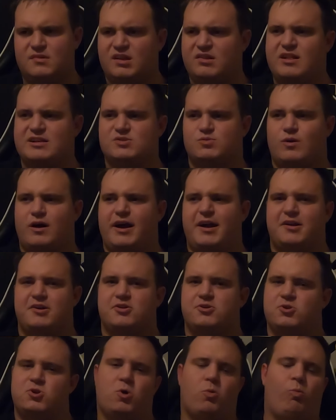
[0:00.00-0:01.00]
that's why
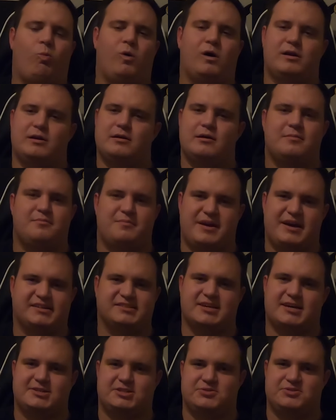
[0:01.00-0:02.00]
no one
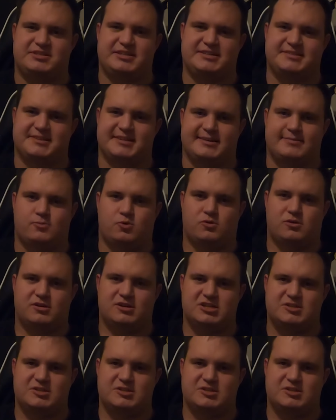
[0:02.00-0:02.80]
makes SUTs anymore,